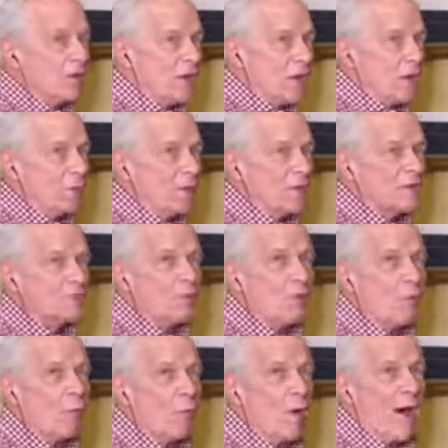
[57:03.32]
Here is
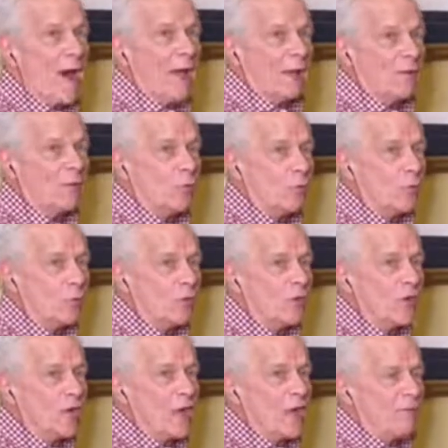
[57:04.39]
the one who
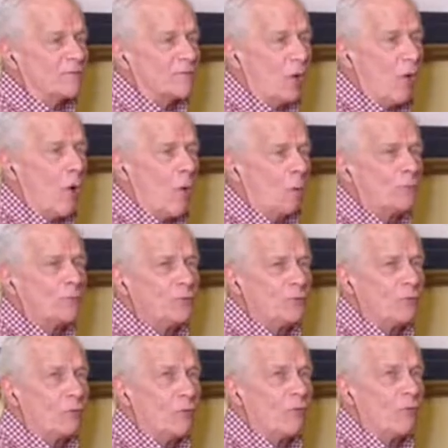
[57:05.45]
gives hope
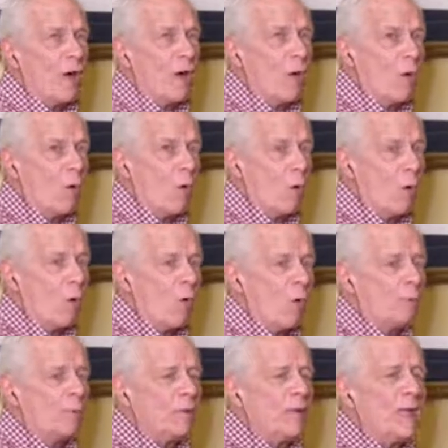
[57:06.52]
to the
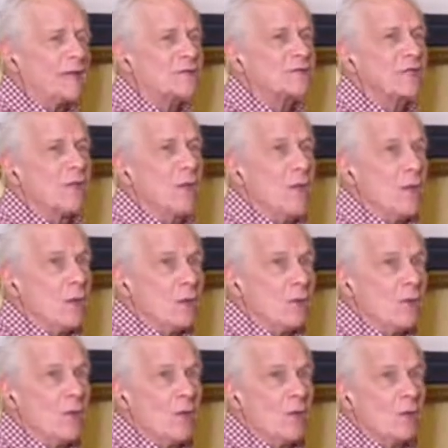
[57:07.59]
hopeless.
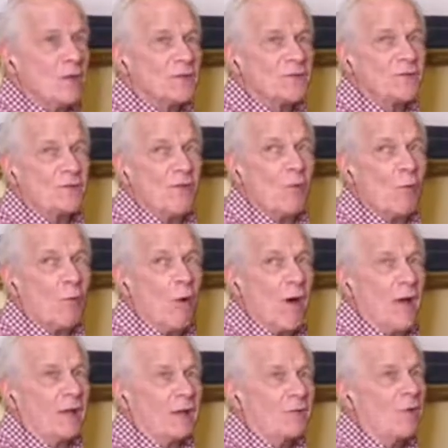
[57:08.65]
Here is the
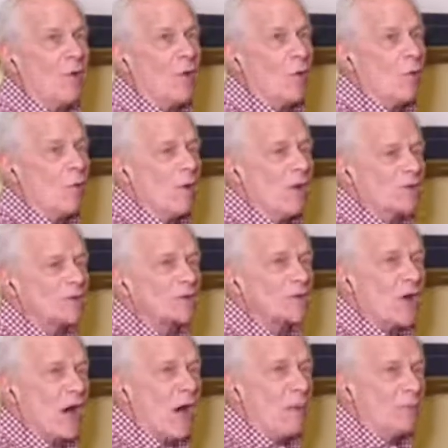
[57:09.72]
one who has
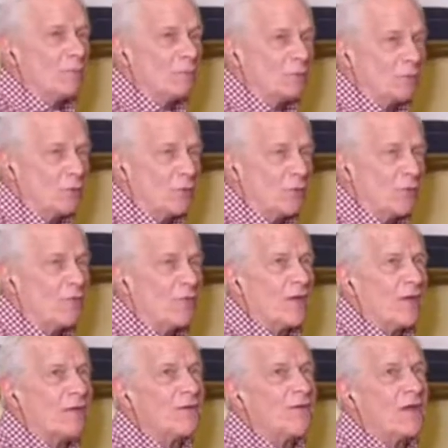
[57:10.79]
come to
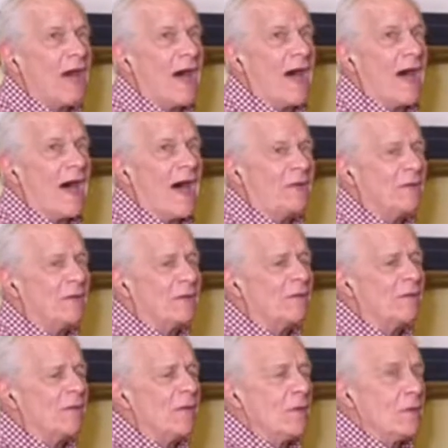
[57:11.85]
the
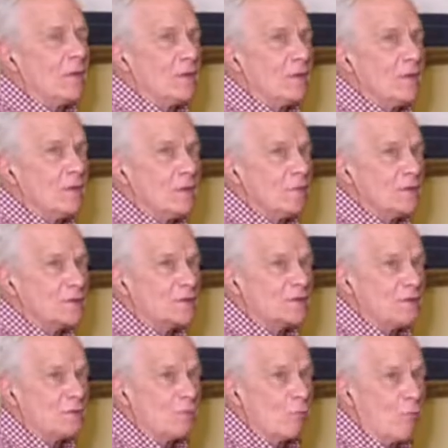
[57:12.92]
dying. Here is
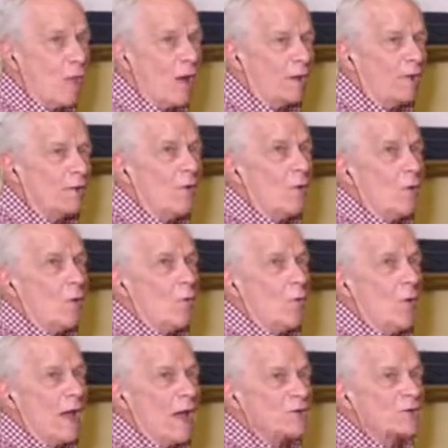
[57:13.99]
the one
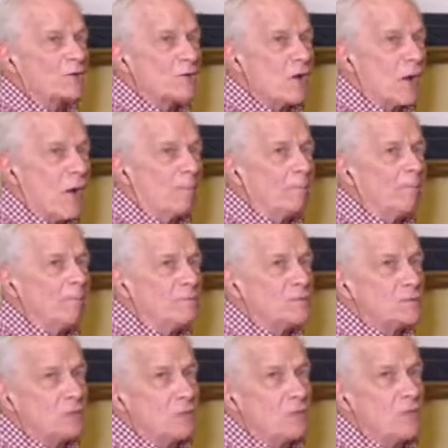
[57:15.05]
who has come
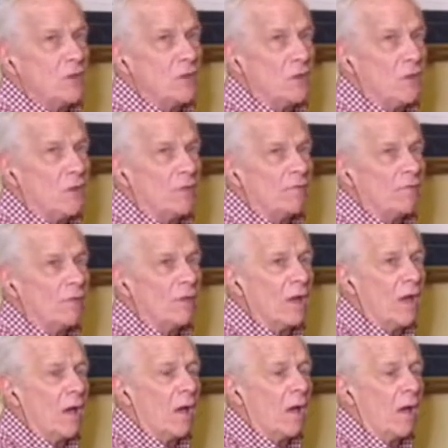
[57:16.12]
to give
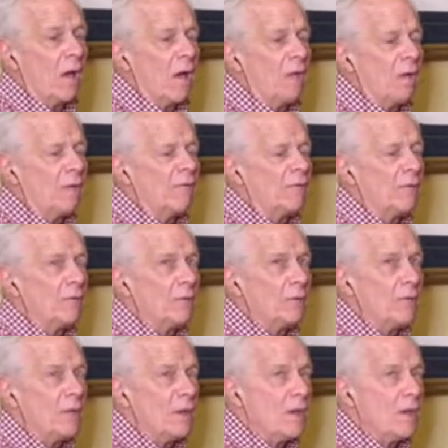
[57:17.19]
love a name.